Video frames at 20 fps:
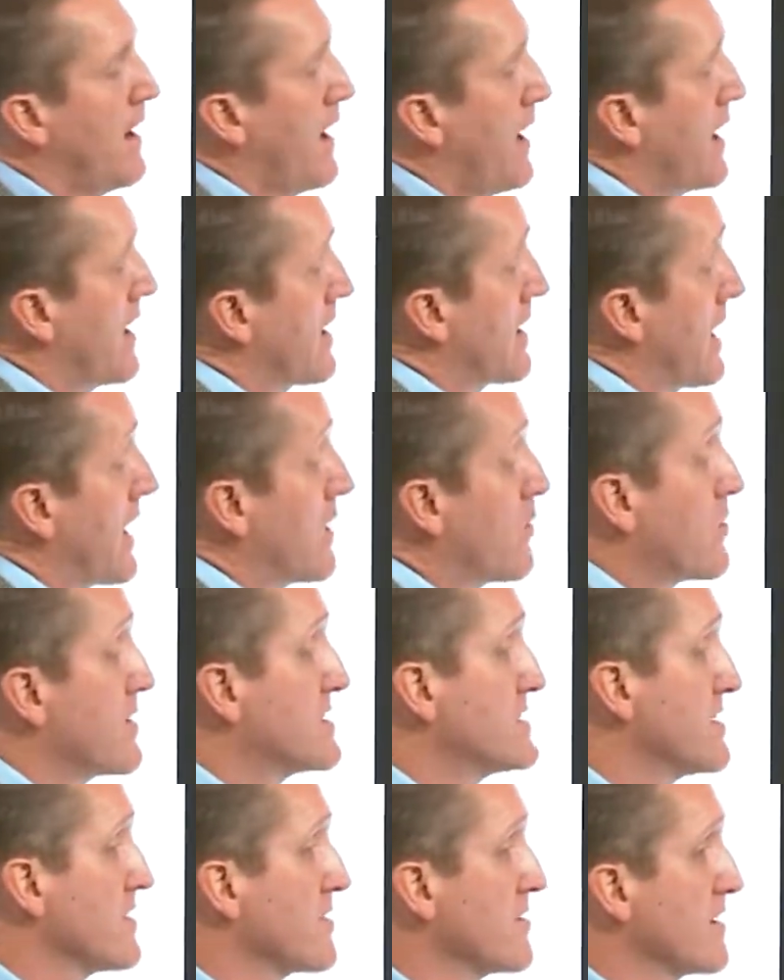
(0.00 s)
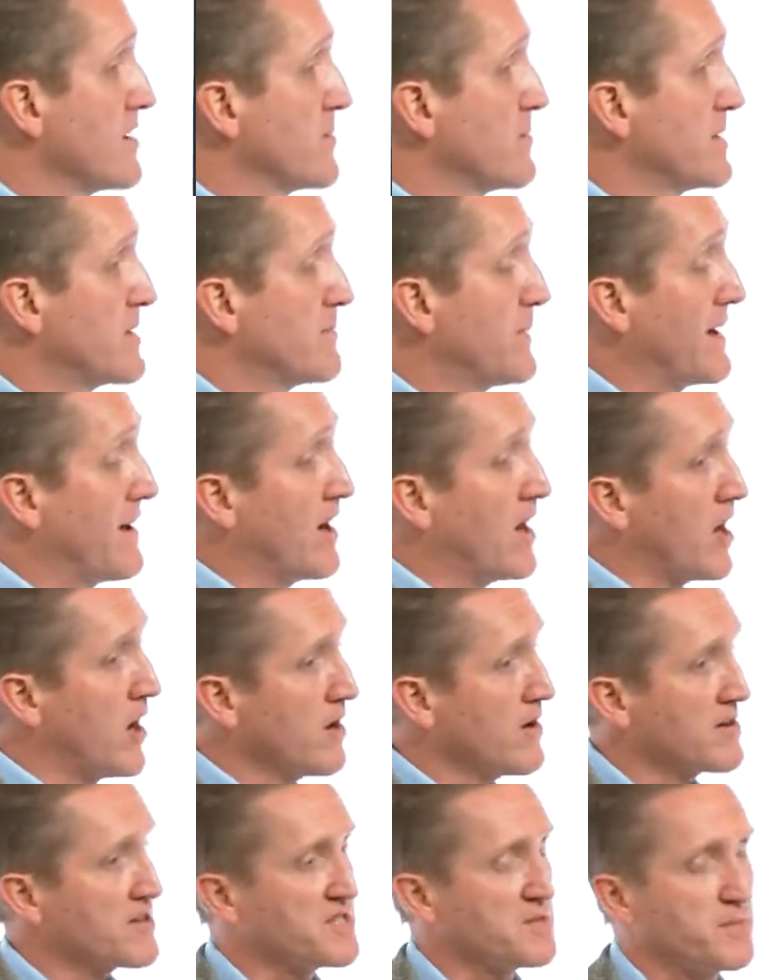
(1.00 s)
And I want to tell you a little bit about
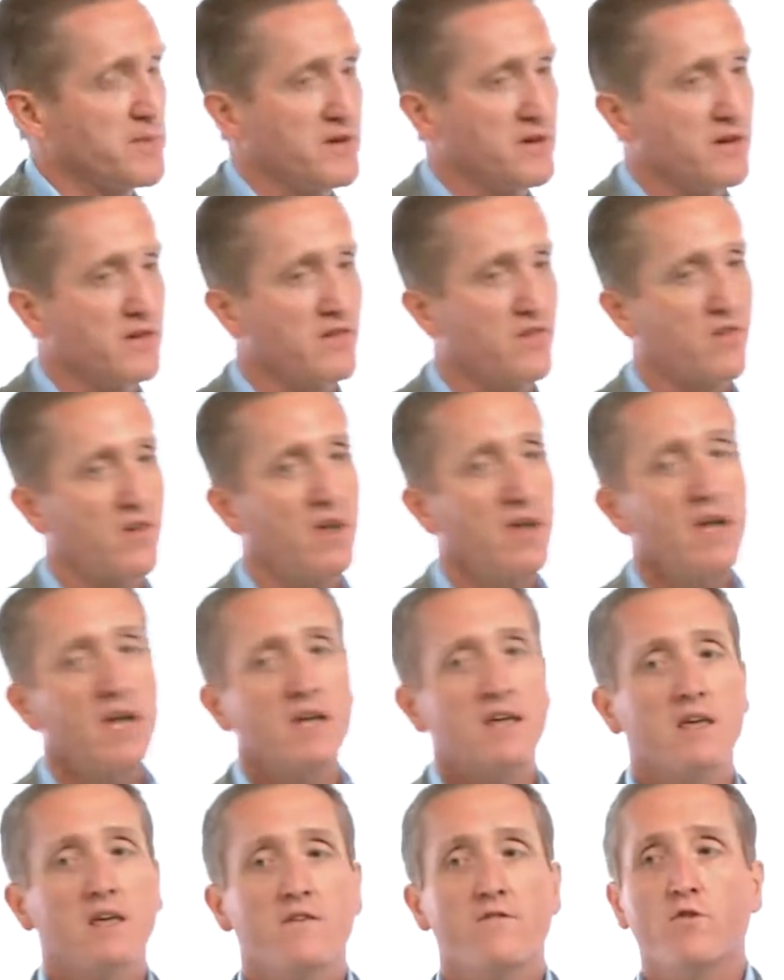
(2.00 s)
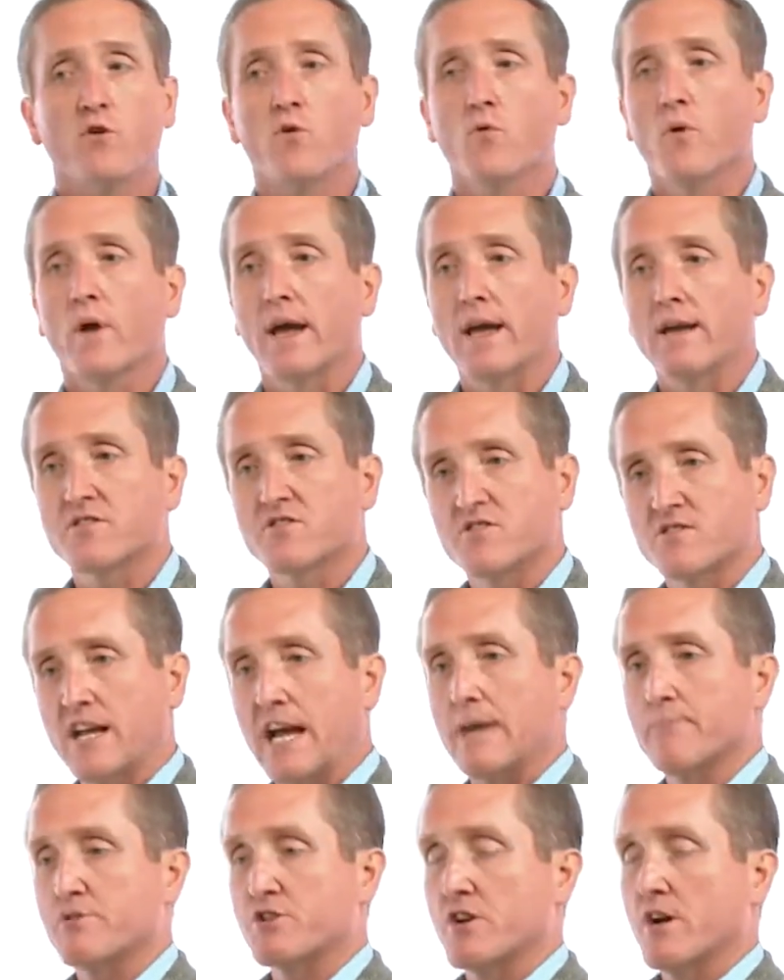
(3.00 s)
our experience, give you a
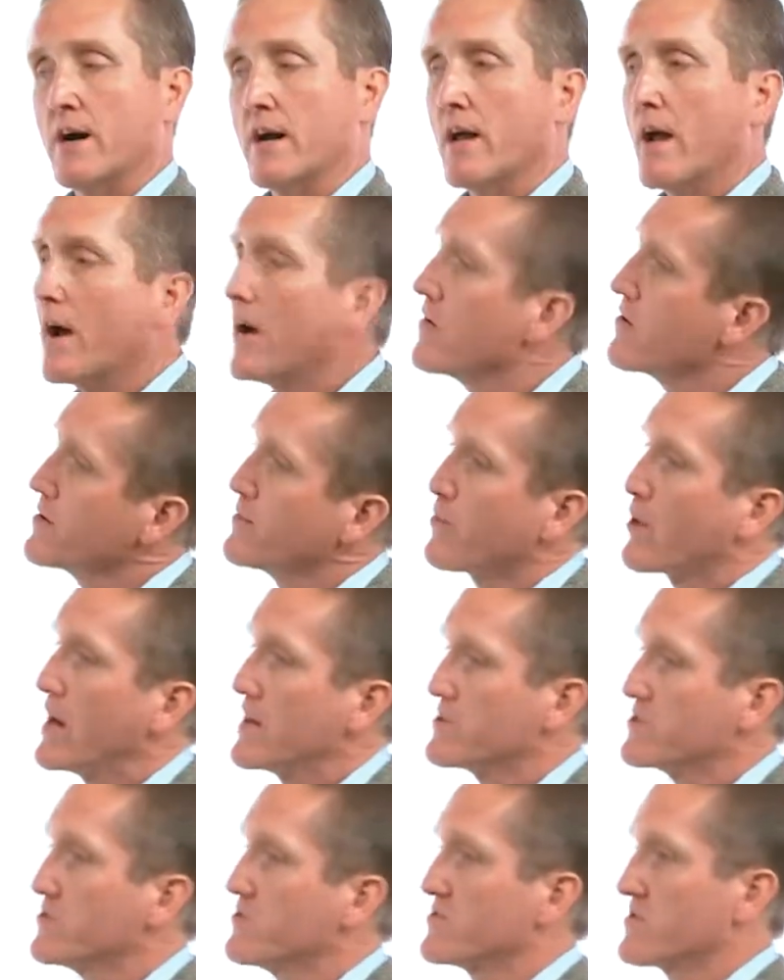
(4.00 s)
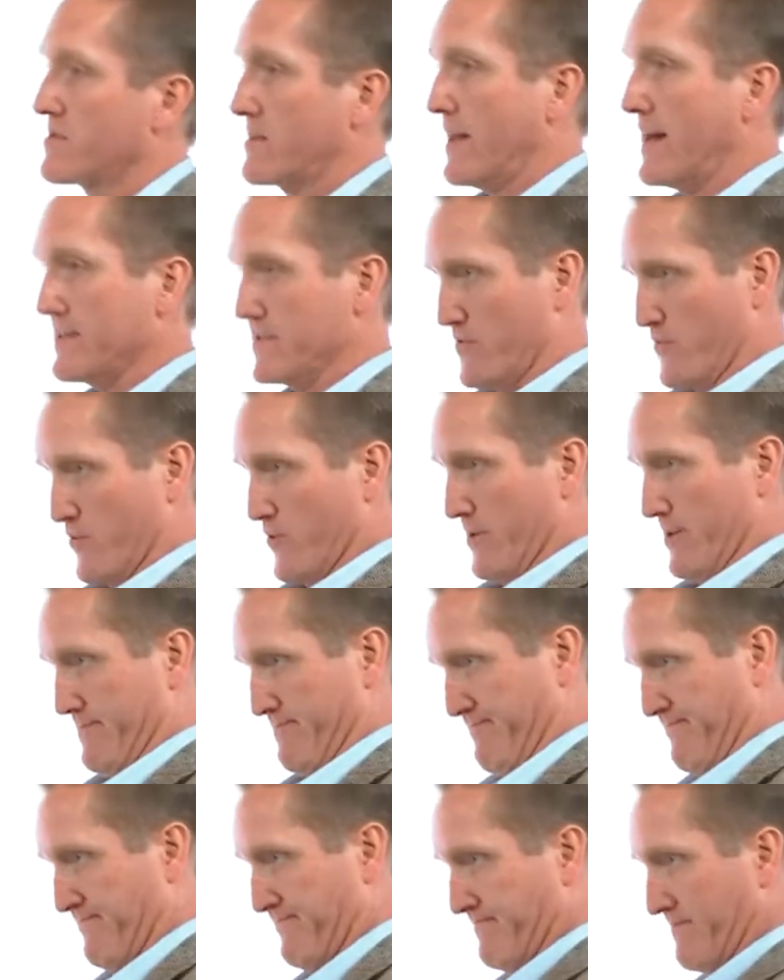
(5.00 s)
snapshot. I only brought 2 slides for you.
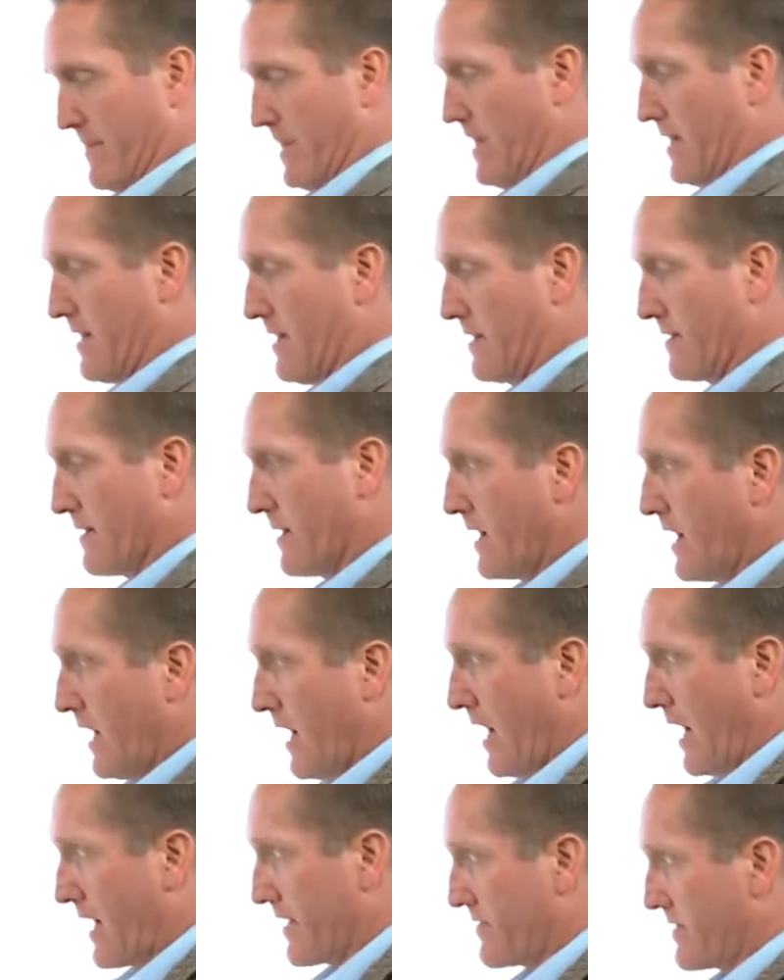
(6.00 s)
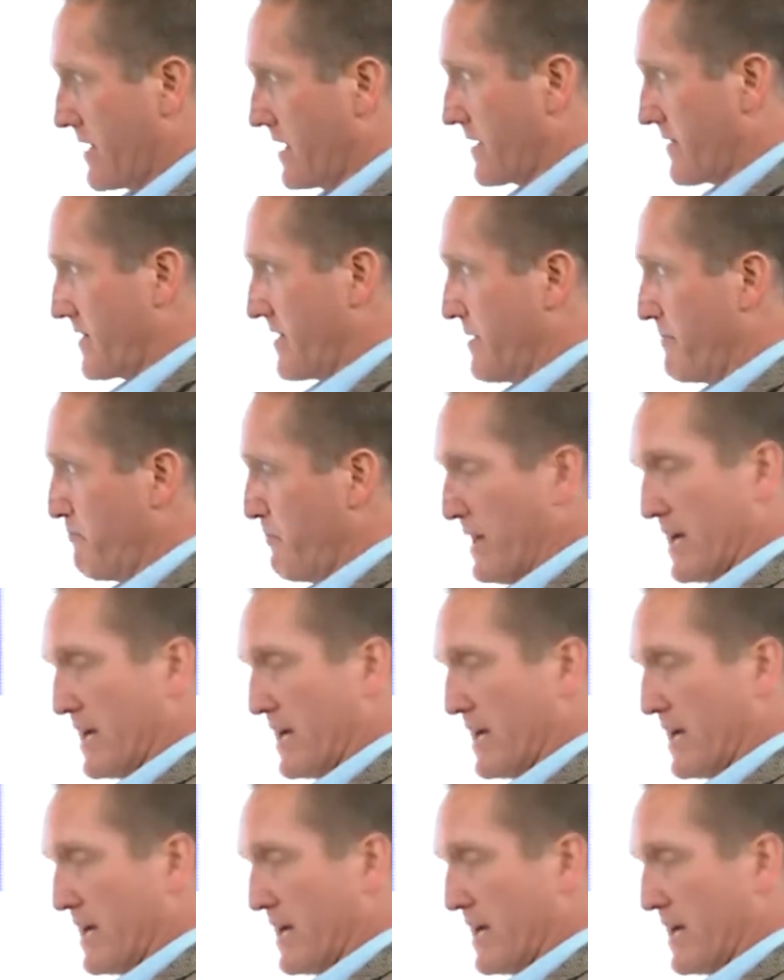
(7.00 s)
And I think that